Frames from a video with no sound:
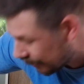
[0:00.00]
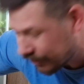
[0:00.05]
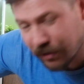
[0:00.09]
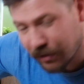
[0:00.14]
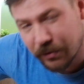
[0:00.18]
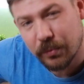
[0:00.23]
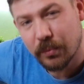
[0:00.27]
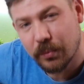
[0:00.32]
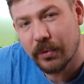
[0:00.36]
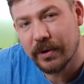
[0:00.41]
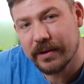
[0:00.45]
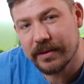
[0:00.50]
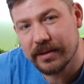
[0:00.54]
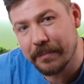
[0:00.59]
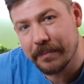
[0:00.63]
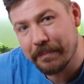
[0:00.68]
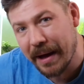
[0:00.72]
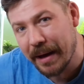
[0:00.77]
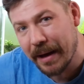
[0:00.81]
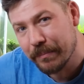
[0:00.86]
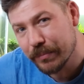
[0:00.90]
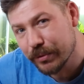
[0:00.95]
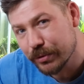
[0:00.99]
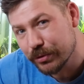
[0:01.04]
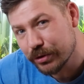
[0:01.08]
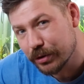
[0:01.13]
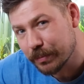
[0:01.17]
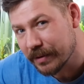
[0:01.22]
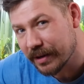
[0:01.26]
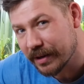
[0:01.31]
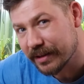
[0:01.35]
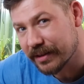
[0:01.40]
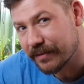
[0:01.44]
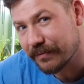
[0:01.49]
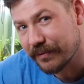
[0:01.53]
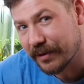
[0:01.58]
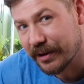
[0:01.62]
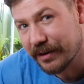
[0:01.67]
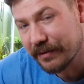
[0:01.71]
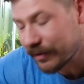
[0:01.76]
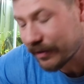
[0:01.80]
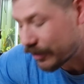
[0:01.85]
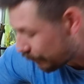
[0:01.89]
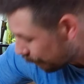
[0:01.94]
I don't want the bamboo to be at the
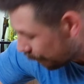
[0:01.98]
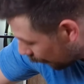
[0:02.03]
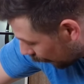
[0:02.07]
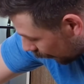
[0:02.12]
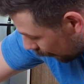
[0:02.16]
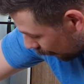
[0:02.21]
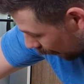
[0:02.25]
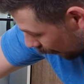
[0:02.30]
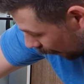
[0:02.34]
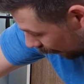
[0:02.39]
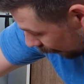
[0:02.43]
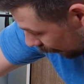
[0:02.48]
very, very bottom